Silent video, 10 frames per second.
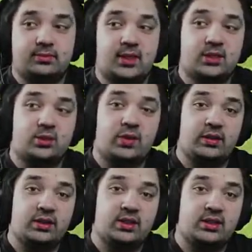that's what
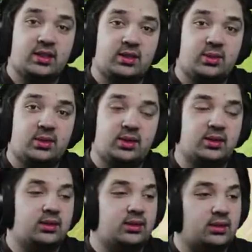valences can do,
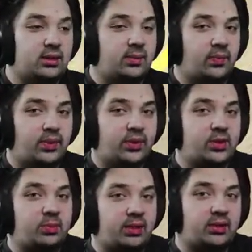y'all. Your
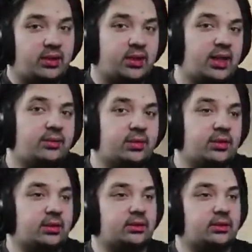splitter could never.